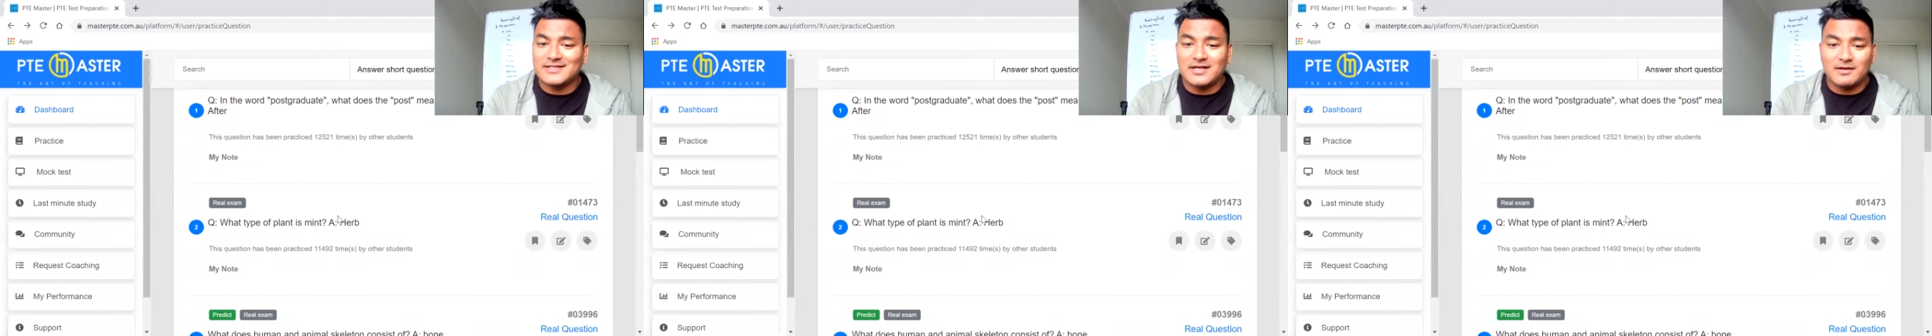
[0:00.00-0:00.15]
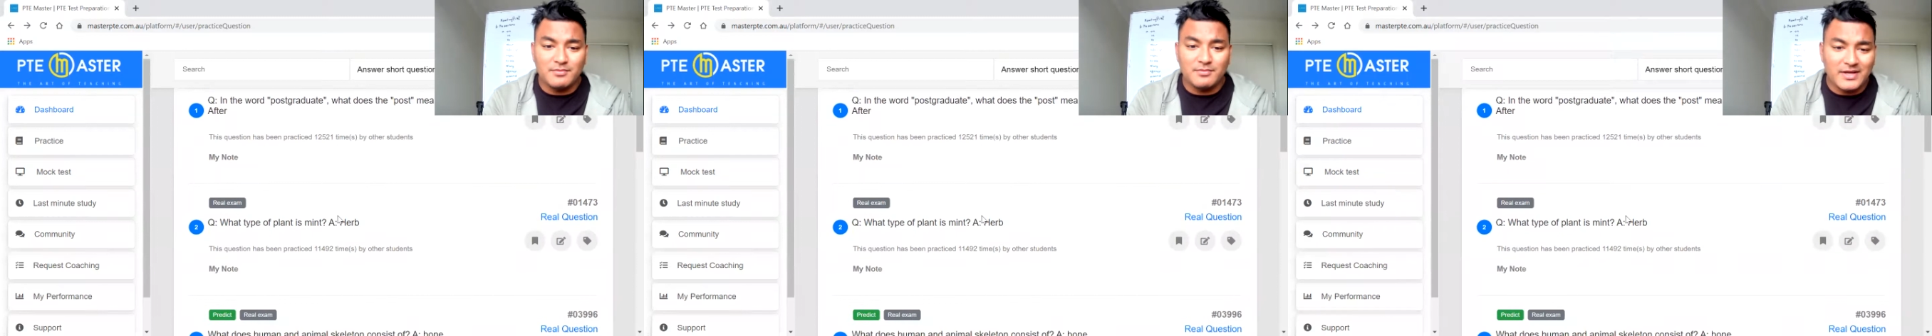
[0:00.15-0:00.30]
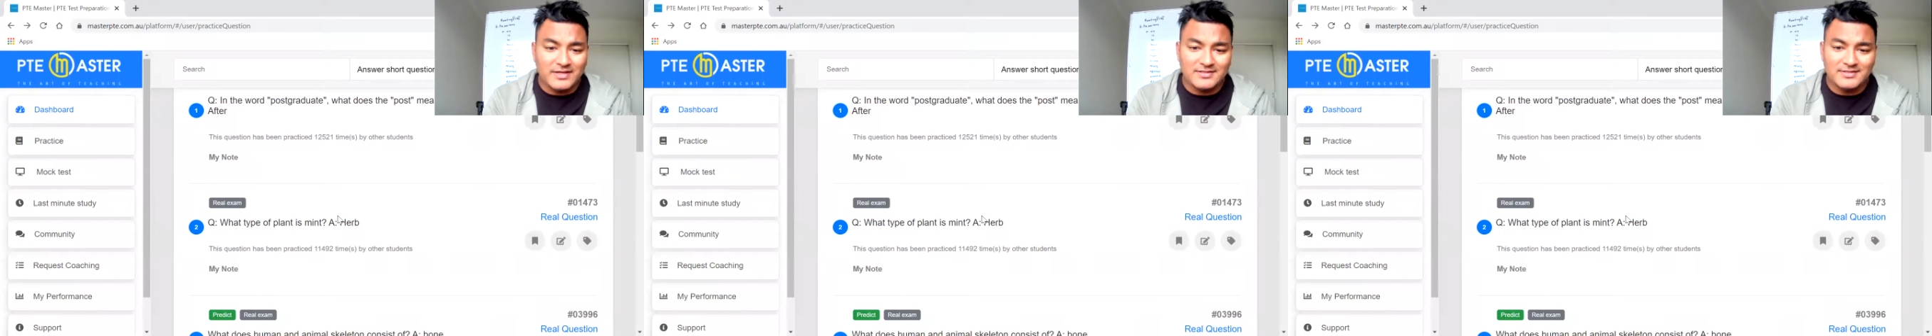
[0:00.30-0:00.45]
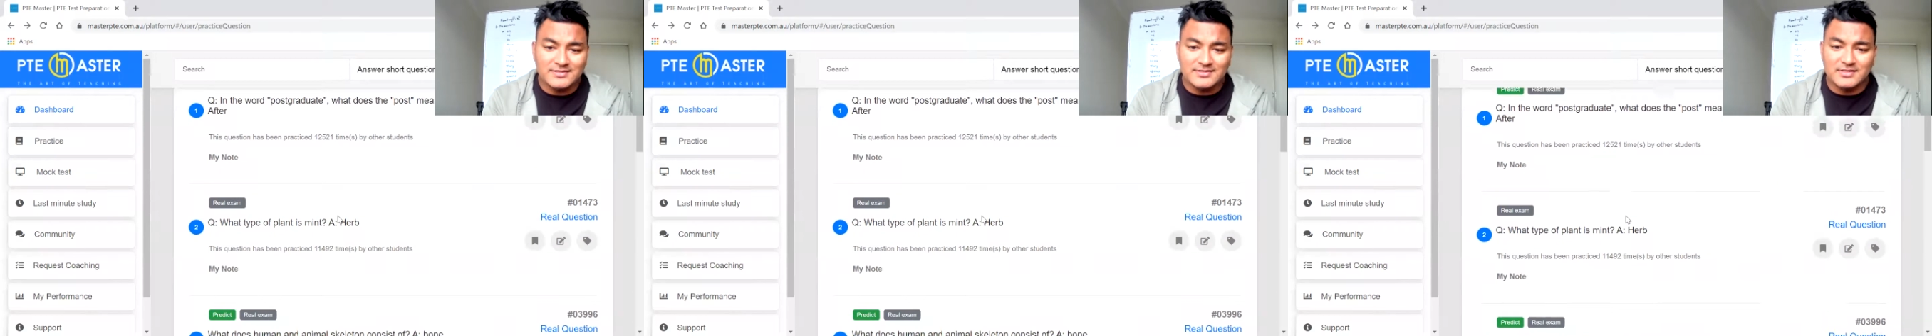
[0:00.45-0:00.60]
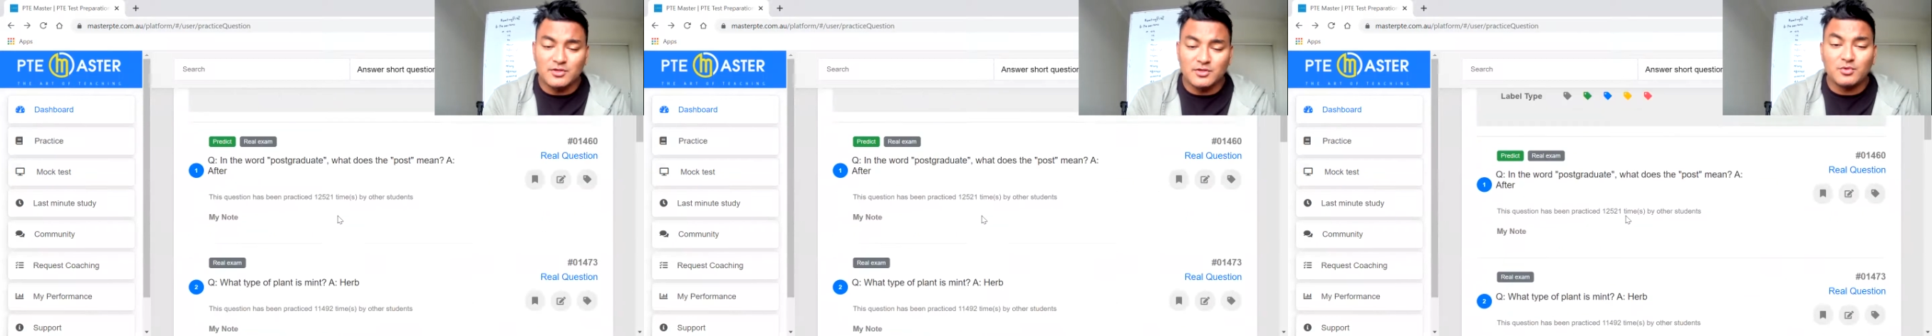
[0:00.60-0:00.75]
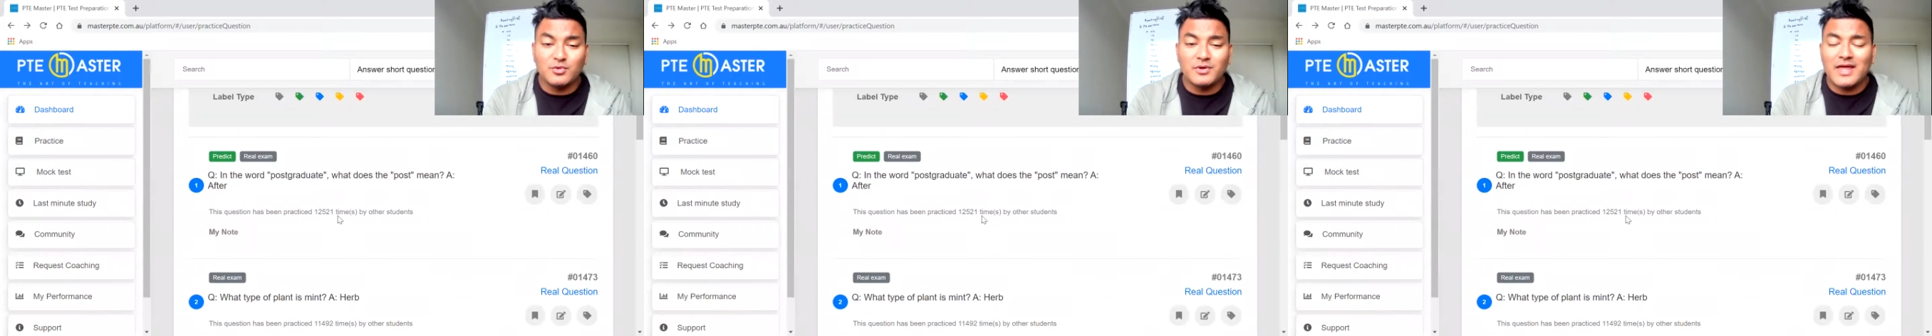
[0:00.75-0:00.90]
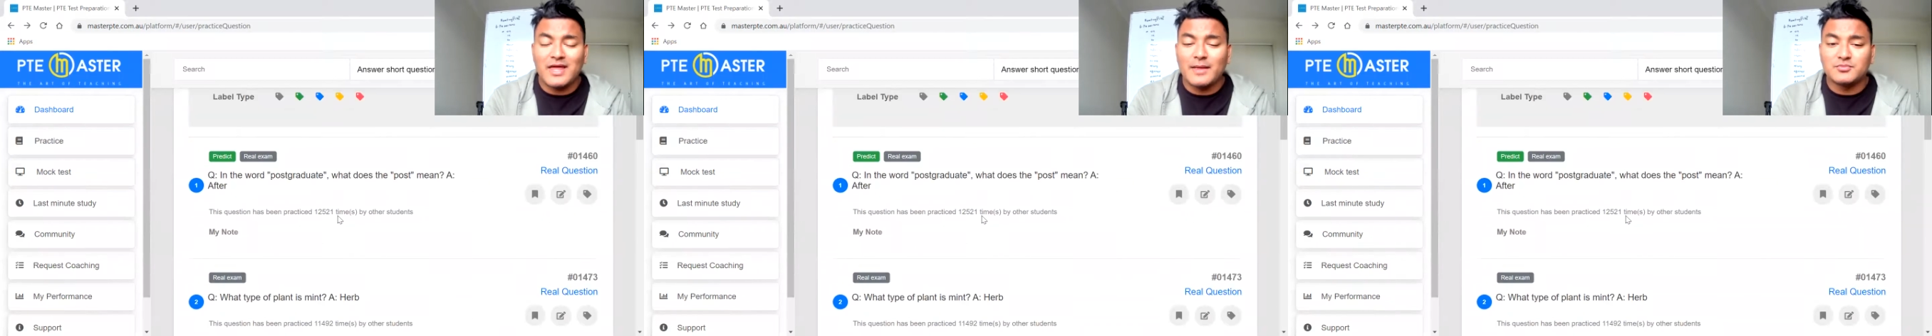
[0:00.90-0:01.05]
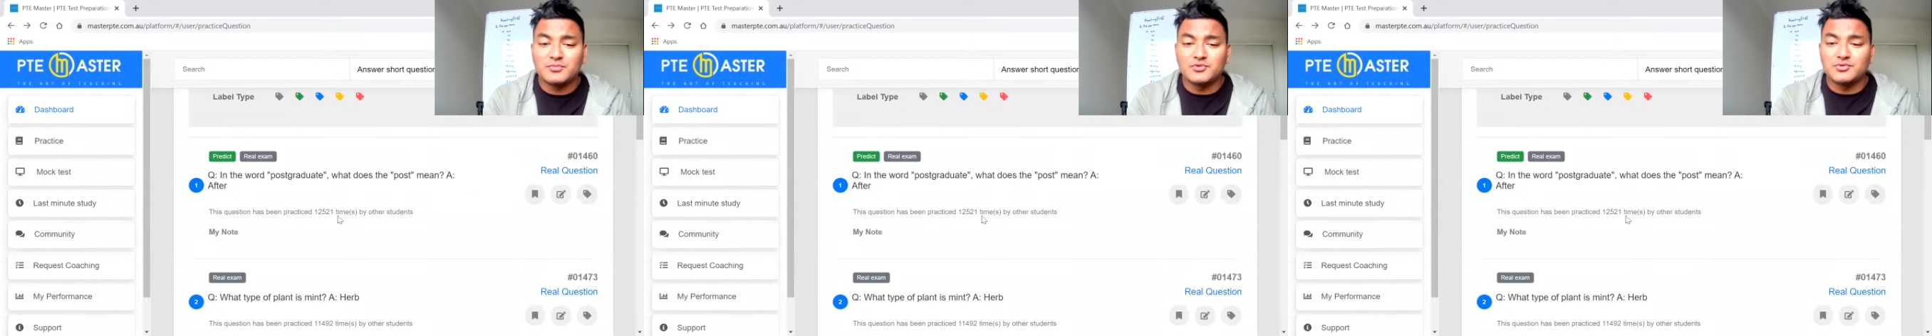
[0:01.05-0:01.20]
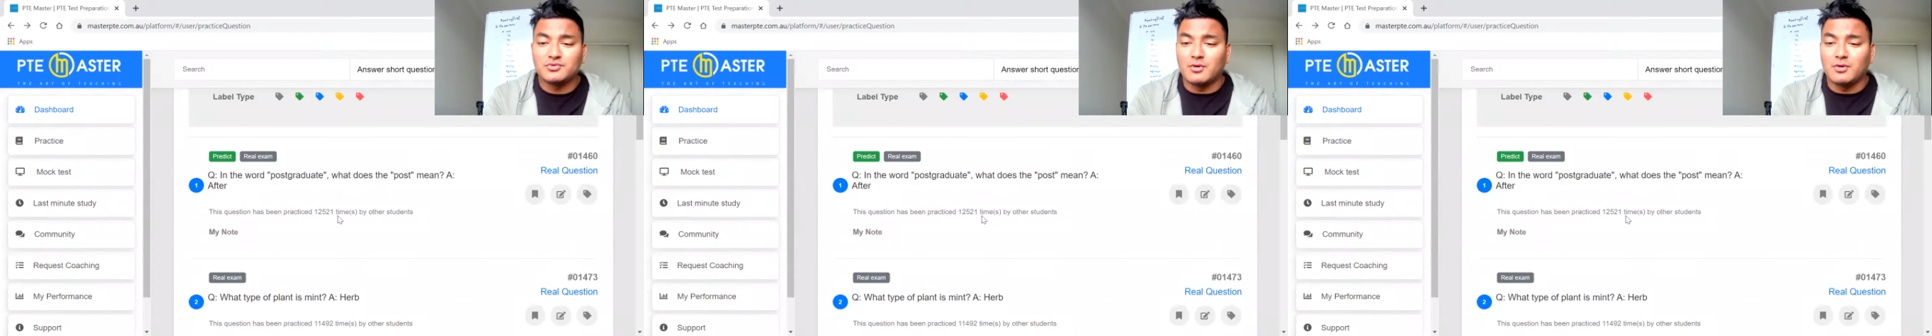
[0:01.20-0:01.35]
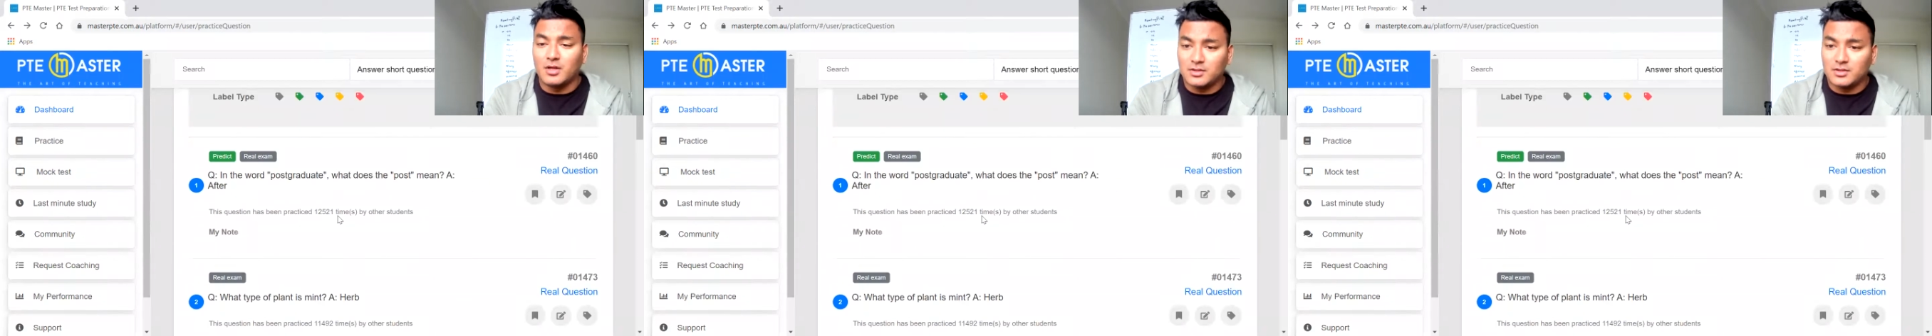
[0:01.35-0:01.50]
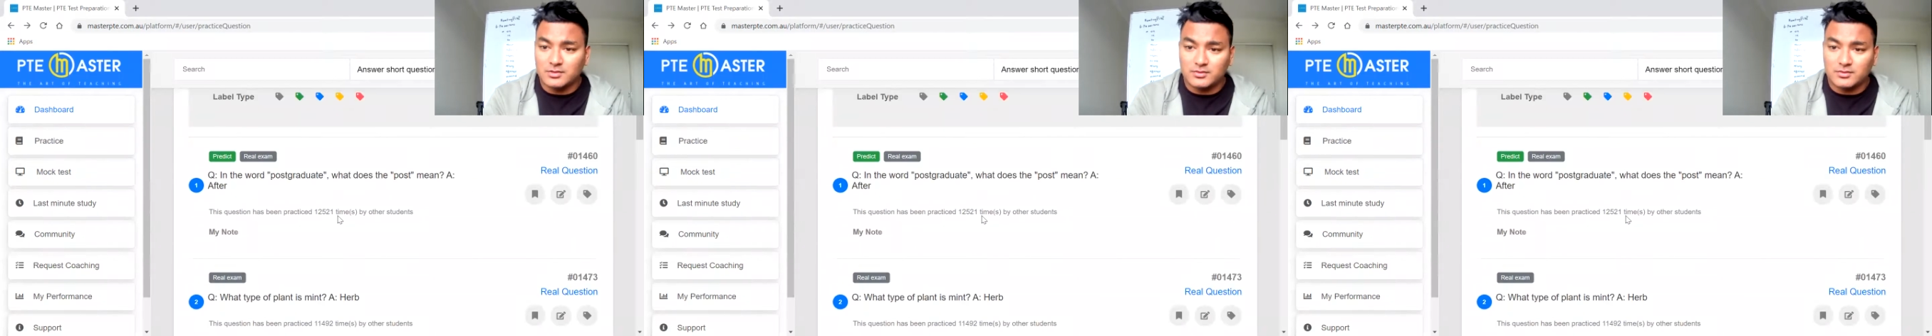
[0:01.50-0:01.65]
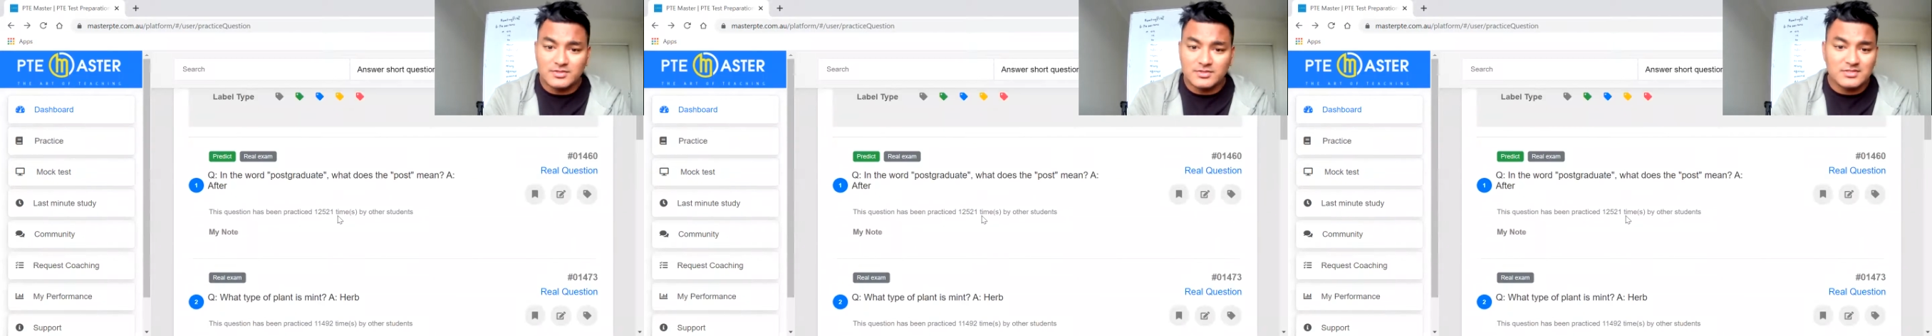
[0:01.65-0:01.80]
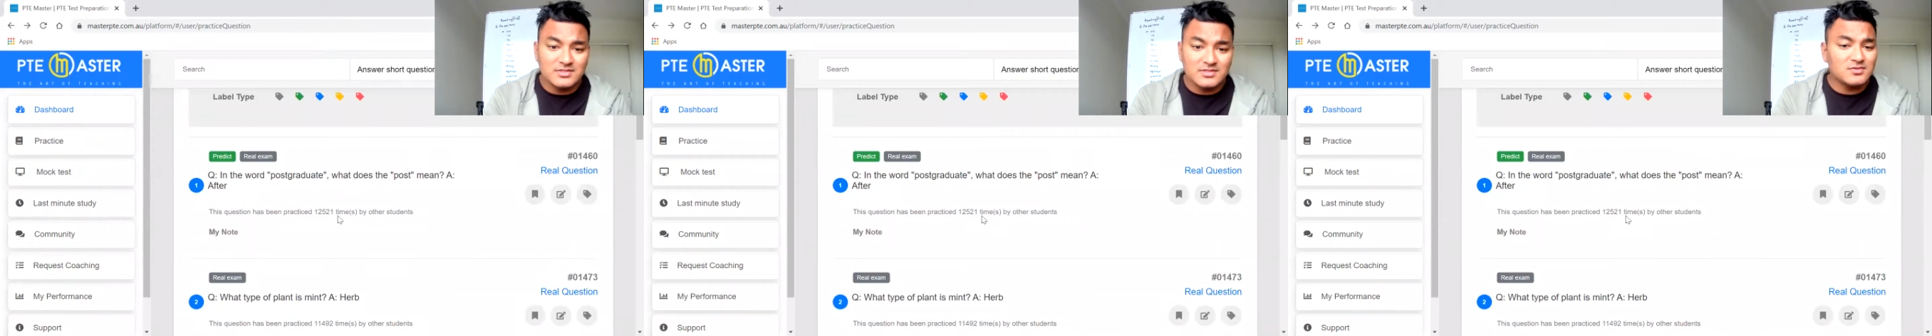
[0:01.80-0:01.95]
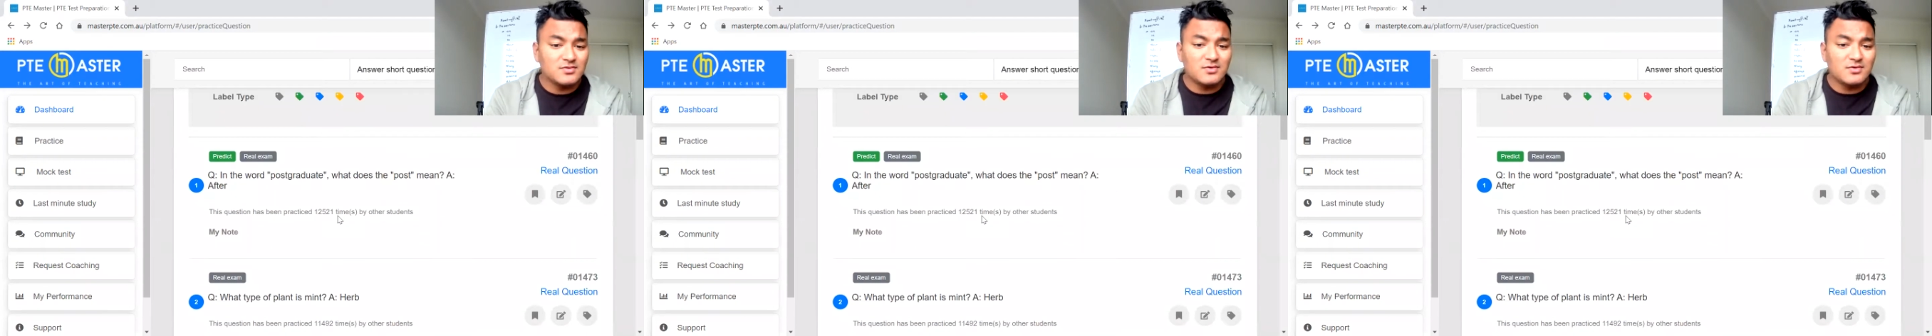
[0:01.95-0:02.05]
start practicing. You don't have to do all the questions,